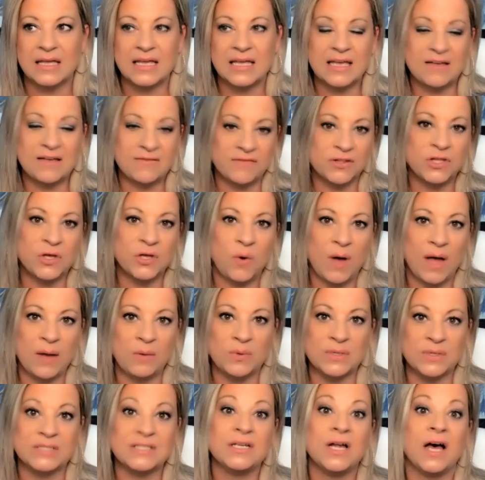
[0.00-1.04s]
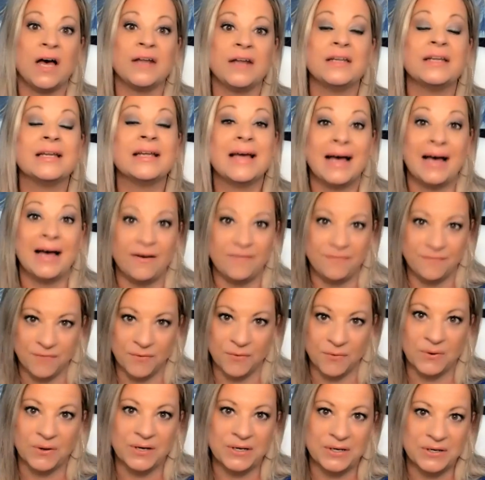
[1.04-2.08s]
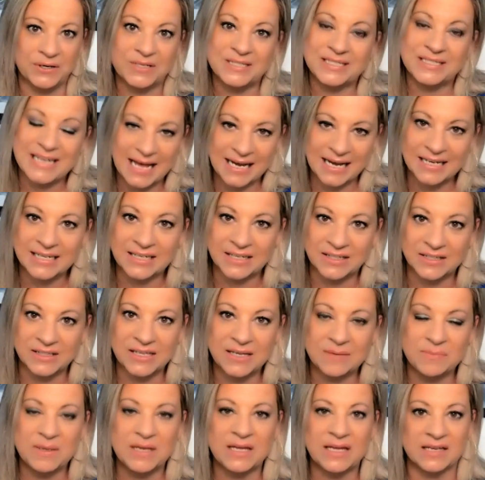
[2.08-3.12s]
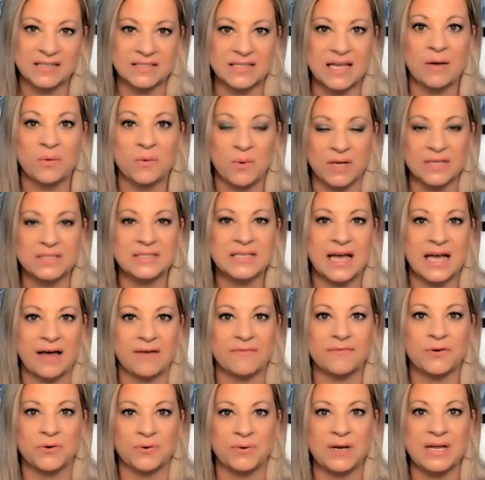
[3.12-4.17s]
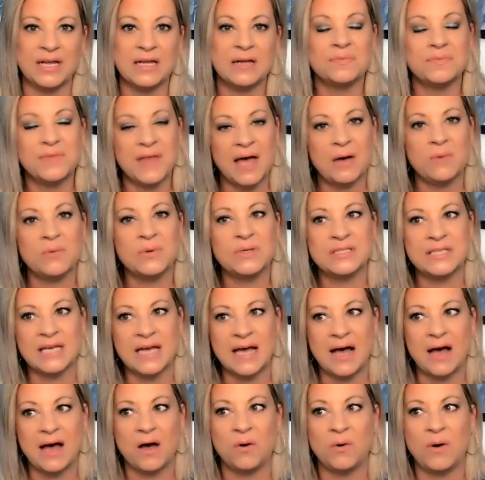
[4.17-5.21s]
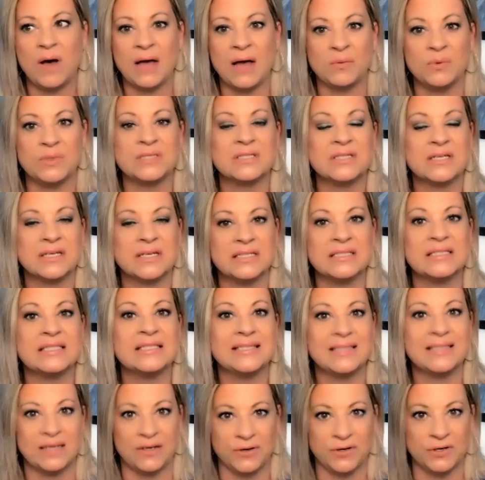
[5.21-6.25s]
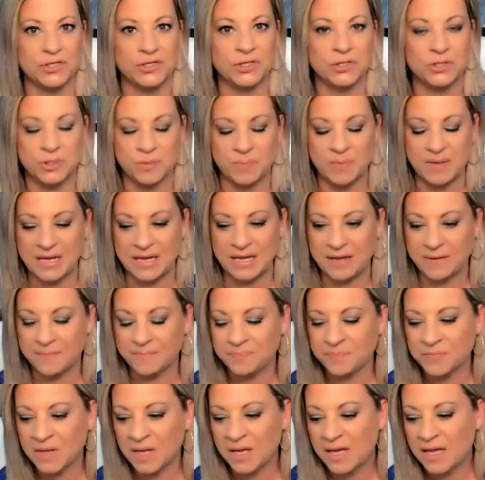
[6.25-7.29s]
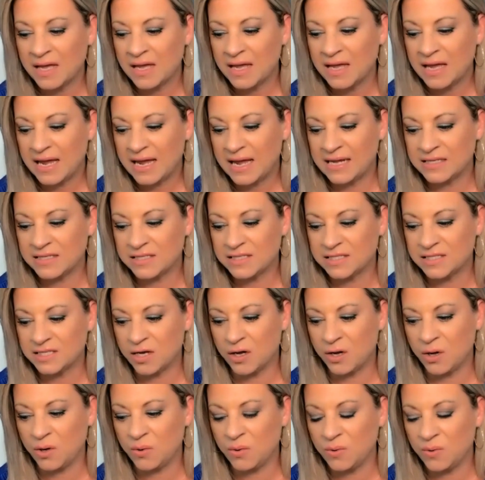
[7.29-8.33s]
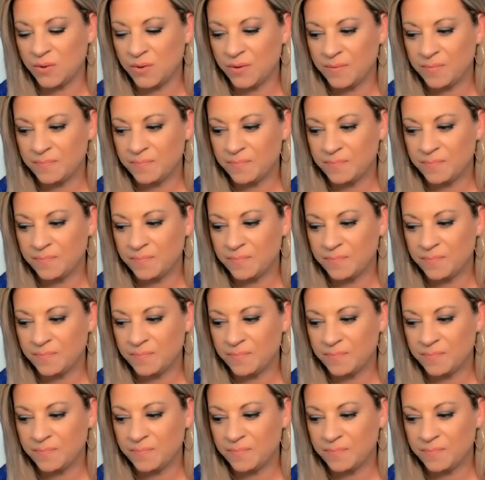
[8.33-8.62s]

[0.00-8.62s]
even though I was not a foreigner technically, because I was half Greek. That was how I was considered to be. And so